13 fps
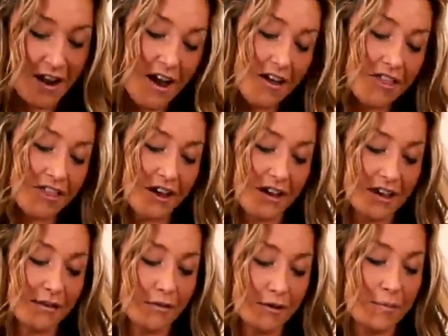I thought
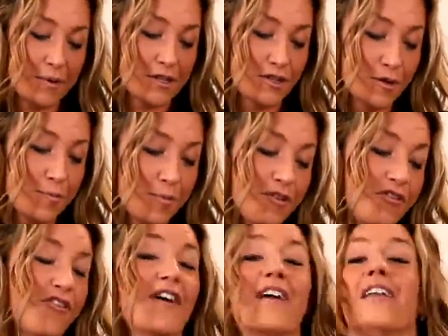it would be super
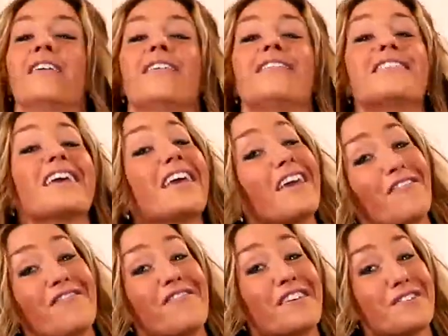fun to
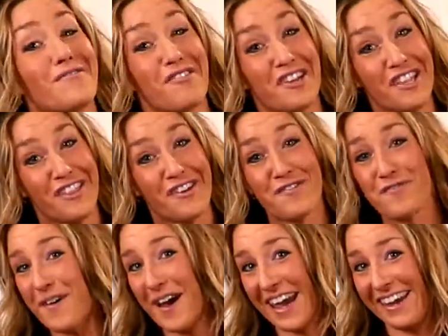give this wreath
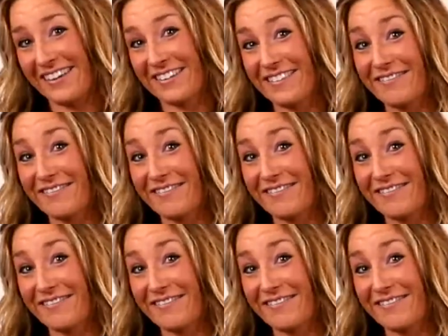away.